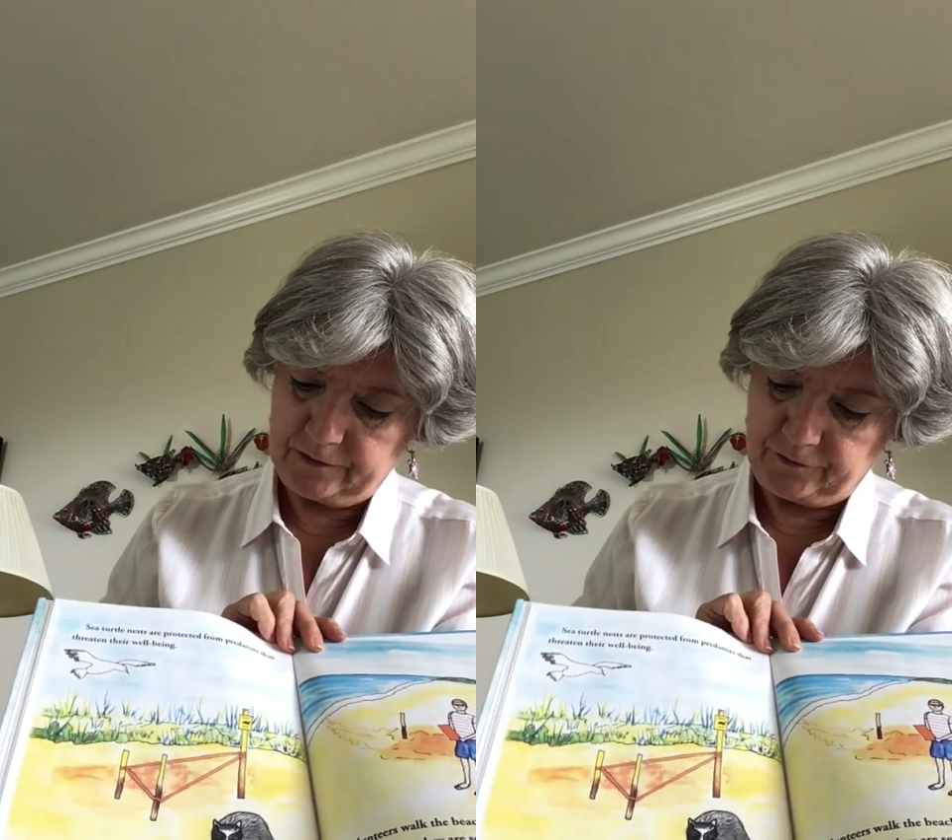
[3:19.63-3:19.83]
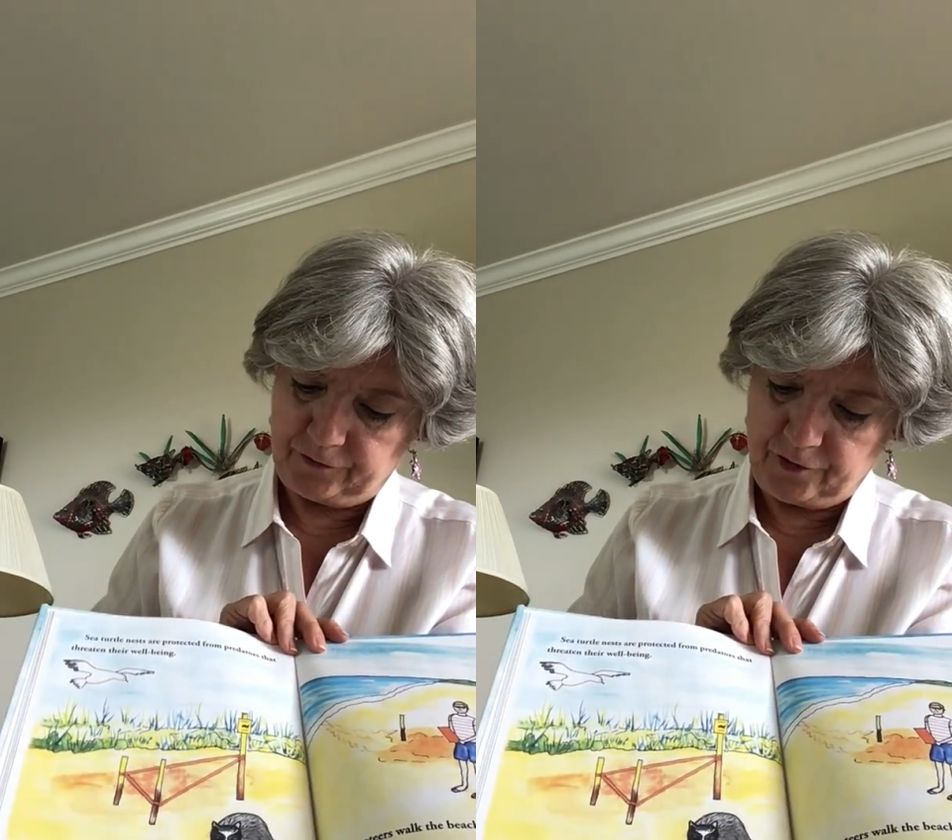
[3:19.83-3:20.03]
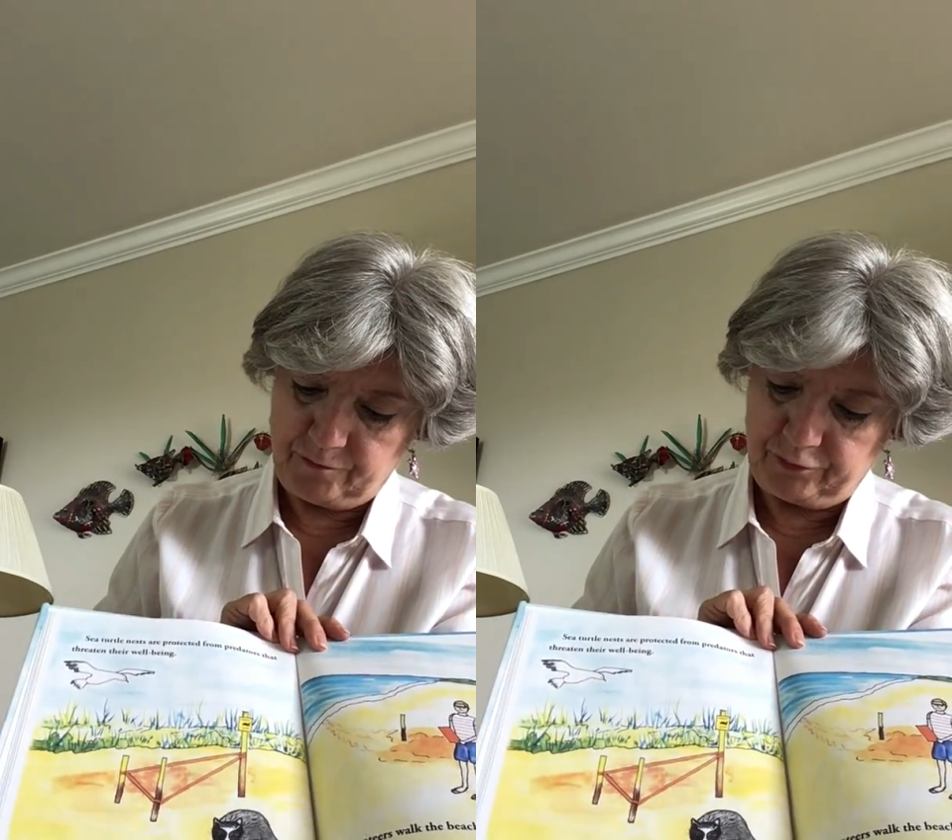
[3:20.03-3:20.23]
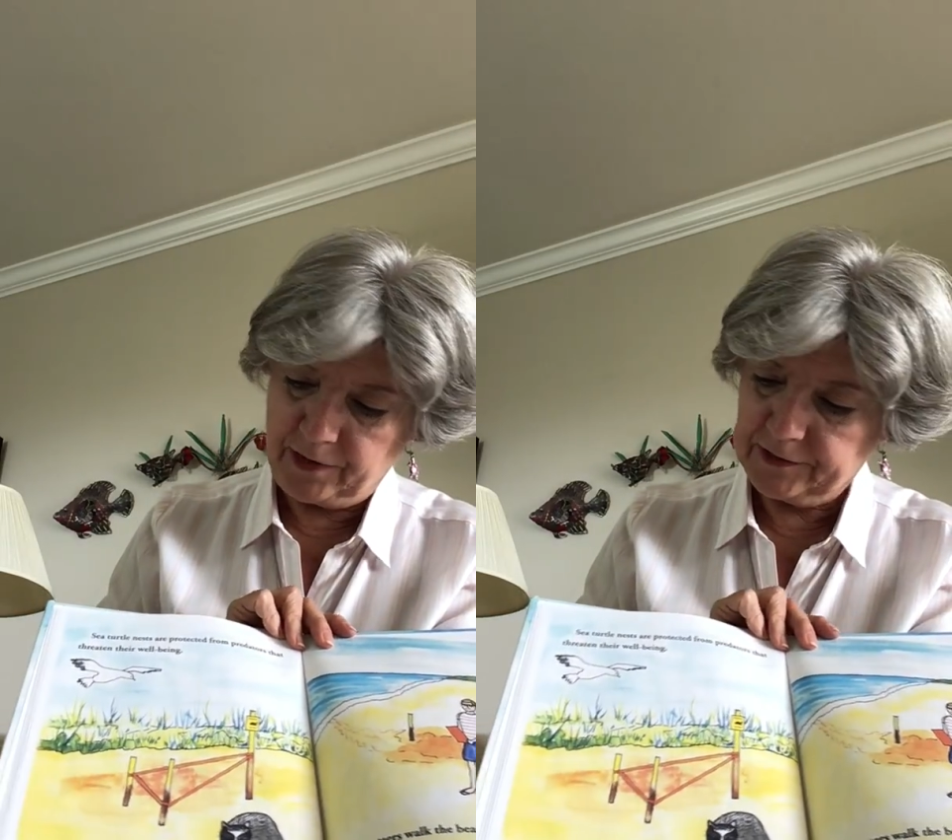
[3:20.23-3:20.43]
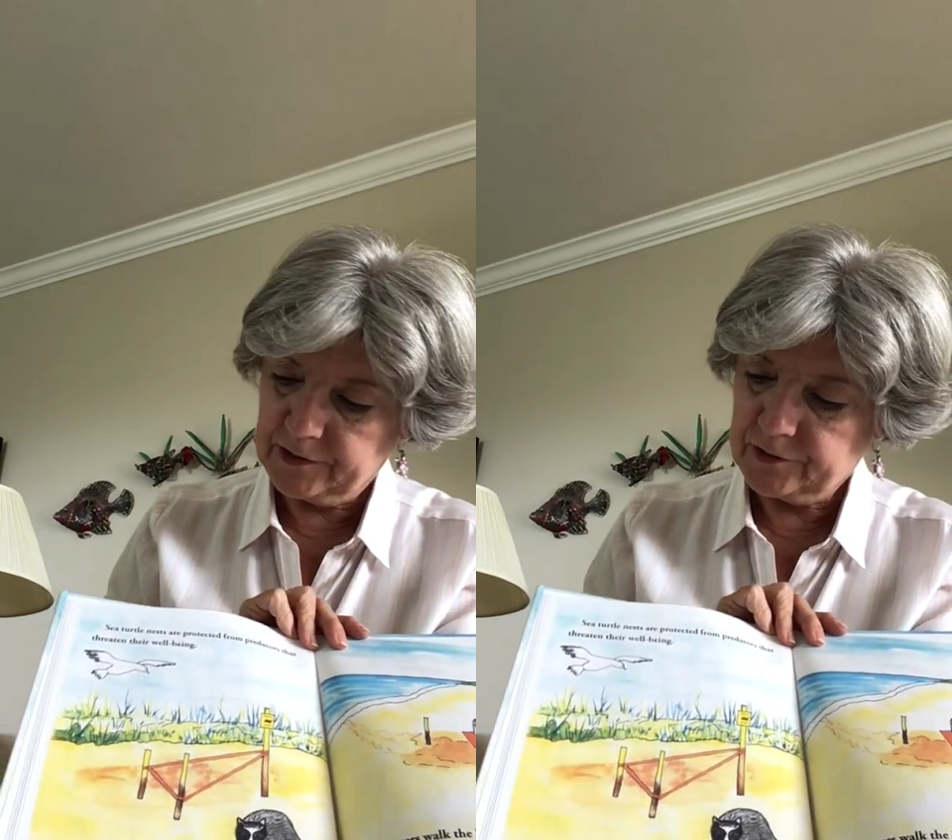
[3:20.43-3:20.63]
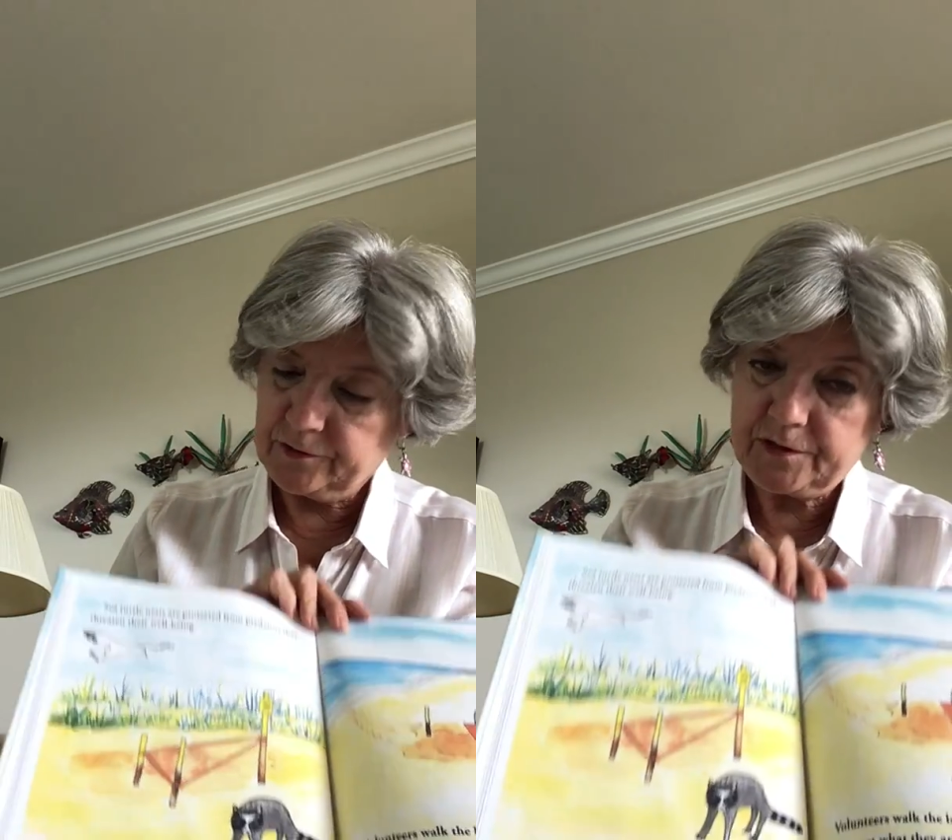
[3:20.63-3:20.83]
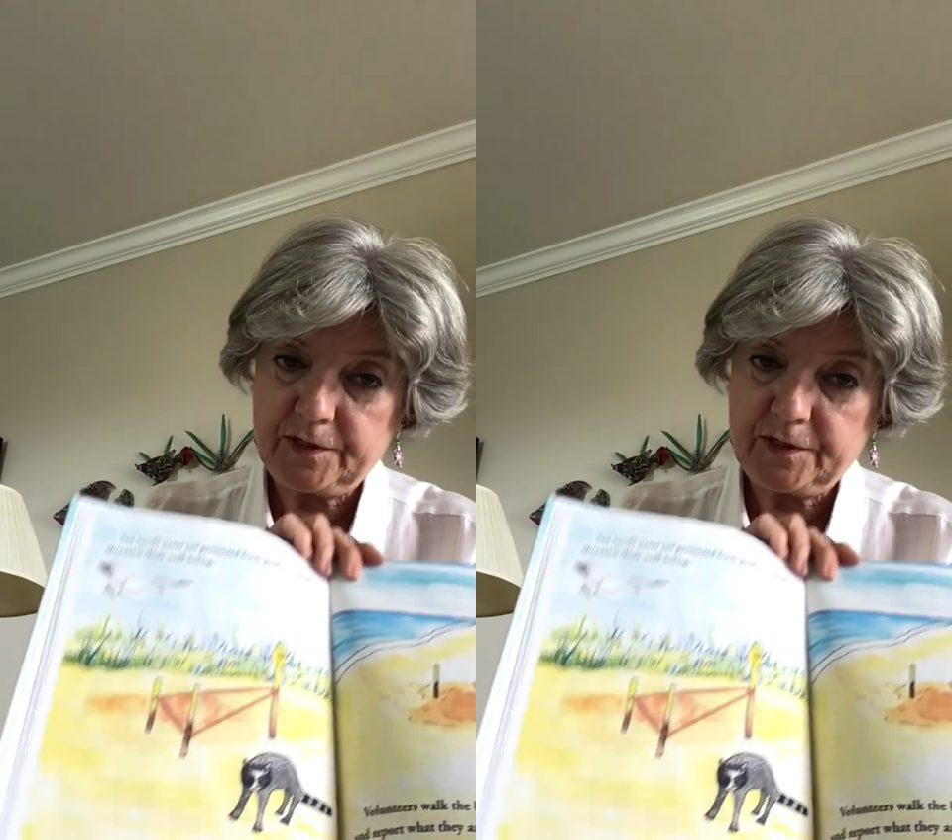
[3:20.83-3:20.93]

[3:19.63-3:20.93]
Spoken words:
from predators